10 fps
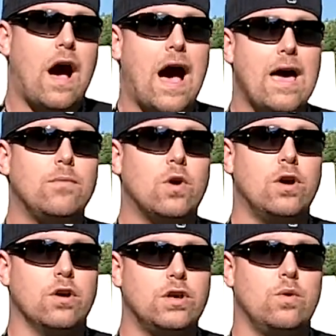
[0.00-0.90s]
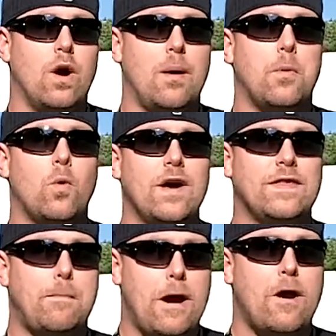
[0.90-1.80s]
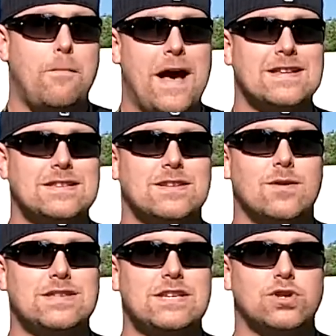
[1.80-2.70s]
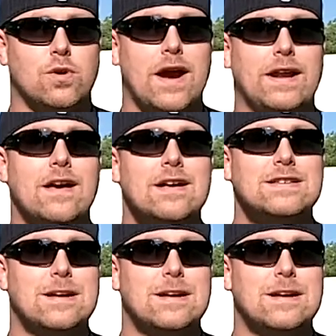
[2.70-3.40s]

I am going to hook you up with a pair of passes to go see Train